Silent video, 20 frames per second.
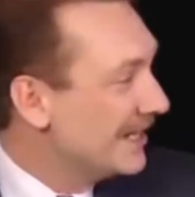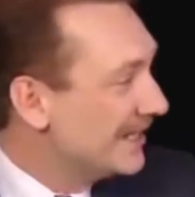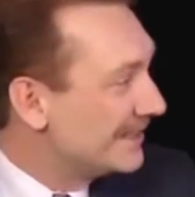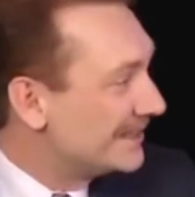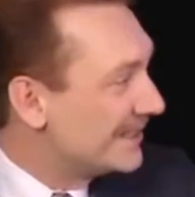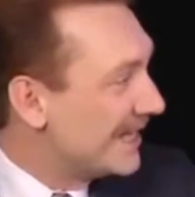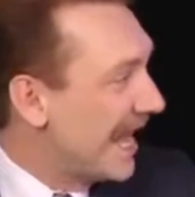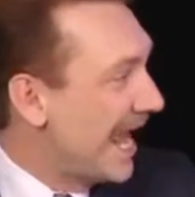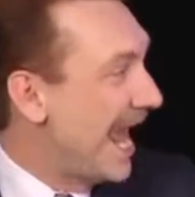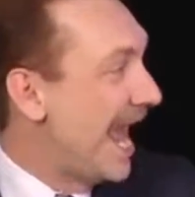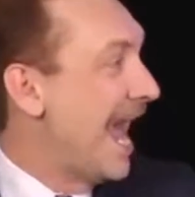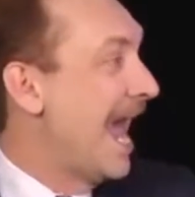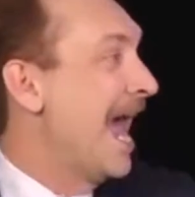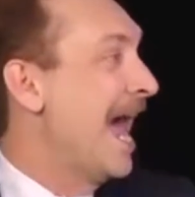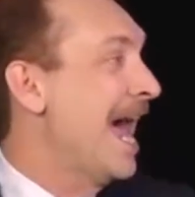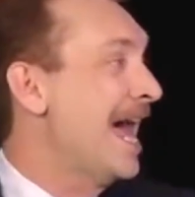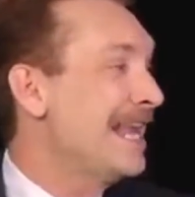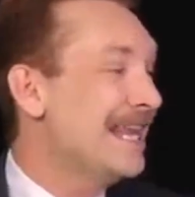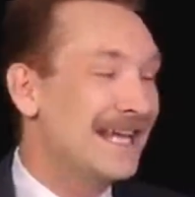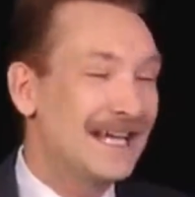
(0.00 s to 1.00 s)
It's
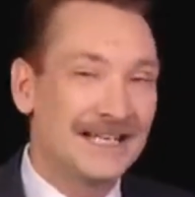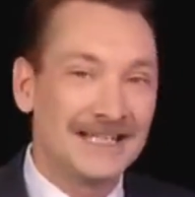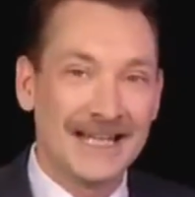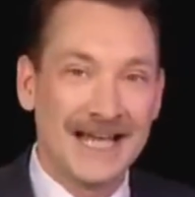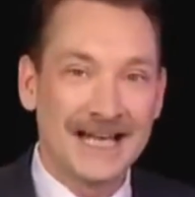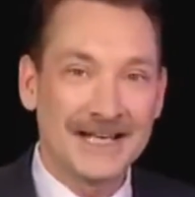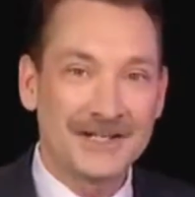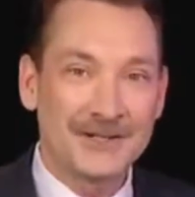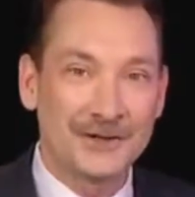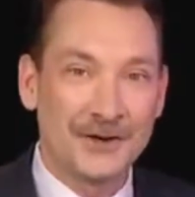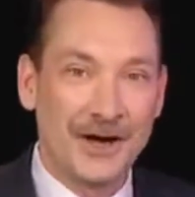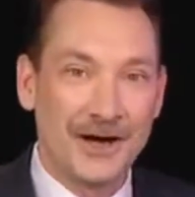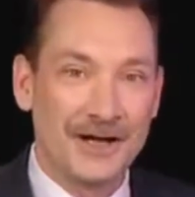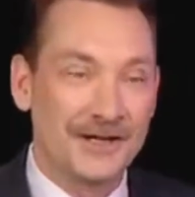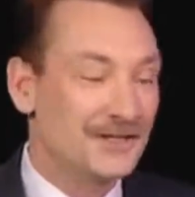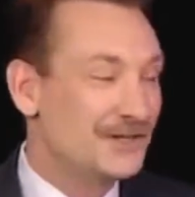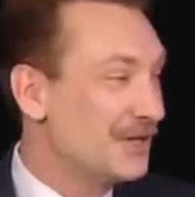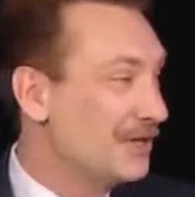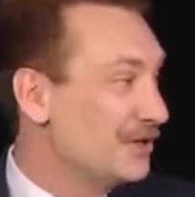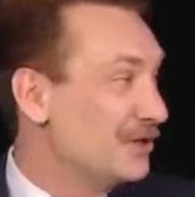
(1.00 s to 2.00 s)
adding
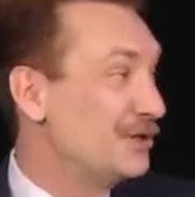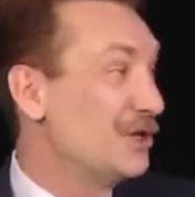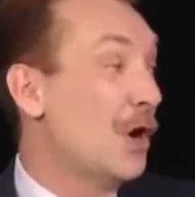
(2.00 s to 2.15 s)
electrons,